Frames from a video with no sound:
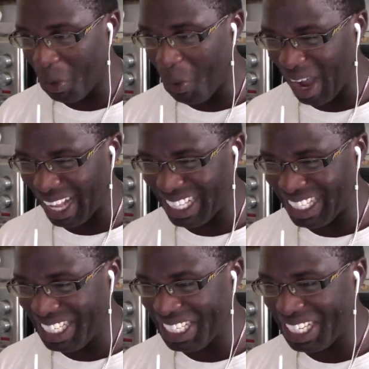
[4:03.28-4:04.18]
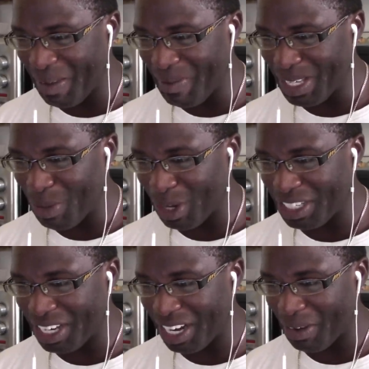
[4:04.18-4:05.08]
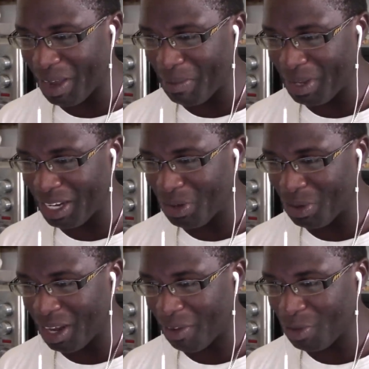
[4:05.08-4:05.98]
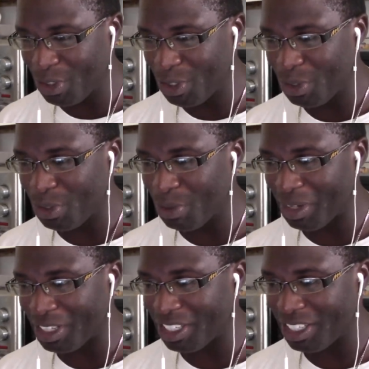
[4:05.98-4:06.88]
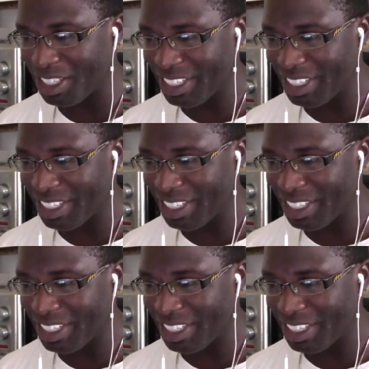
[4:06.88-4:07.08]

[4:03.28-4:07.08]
What? This game is much clearer. I mean, they don't have to shoot too much.